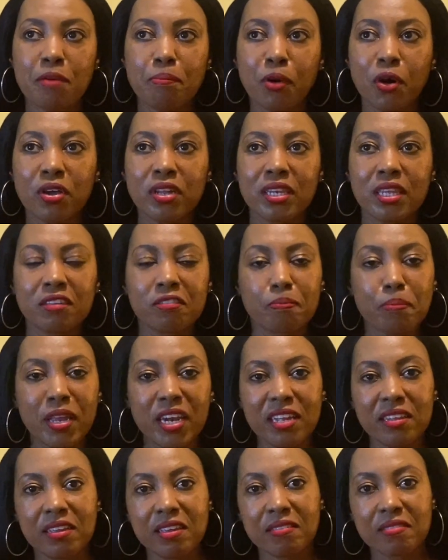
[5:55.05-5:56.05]
but this
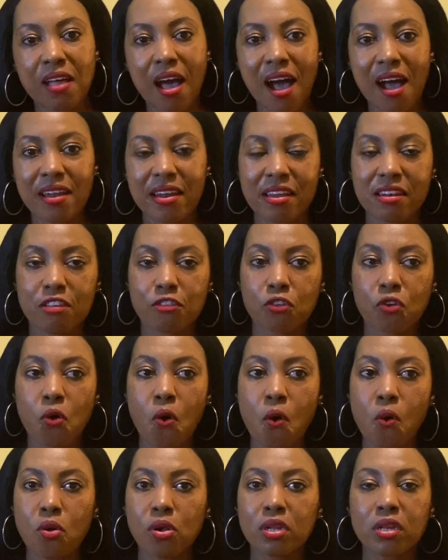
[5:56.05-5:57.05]
minute he's hot and he's
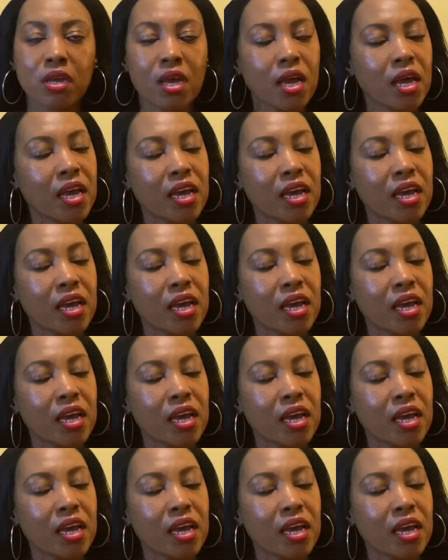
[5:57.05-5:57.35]
cold